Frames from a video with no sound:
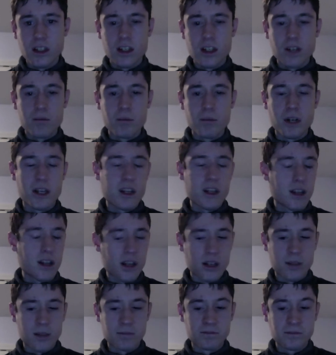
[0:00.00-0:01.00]
but
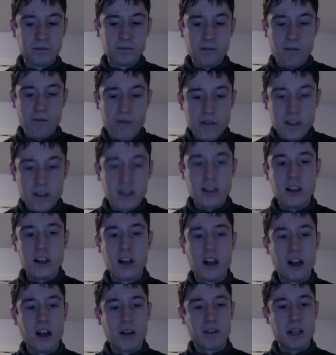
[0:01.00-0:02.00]
I'm
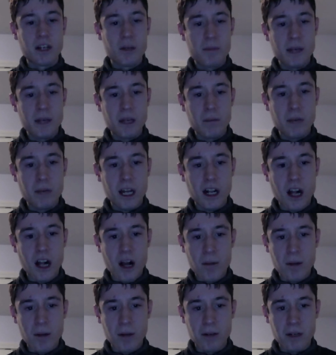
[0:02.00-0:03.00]
gonna pick it back
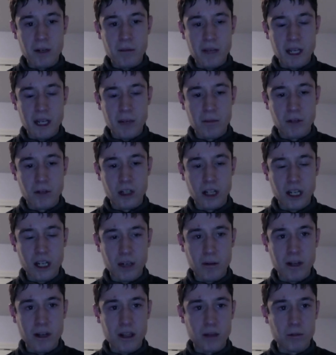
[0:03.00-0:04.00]
up. I'm gonna make it more like
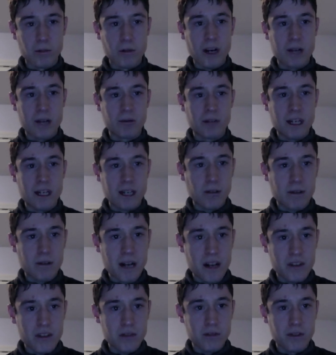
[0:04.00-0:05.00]
the Wreck-It
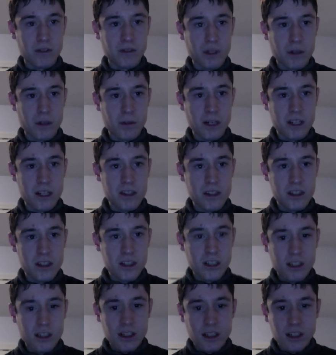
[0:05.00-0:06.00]
Ralph's review was,
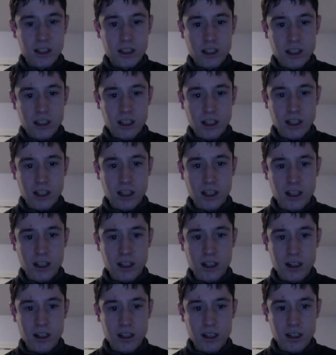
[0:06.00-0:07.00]

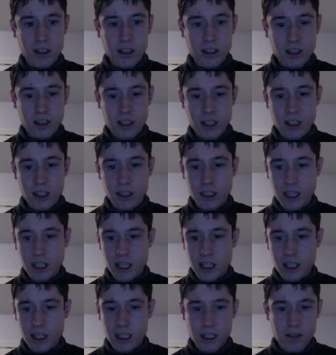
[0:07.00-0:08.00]
and
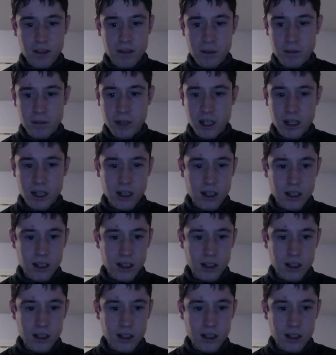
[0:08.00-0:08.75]
get even better.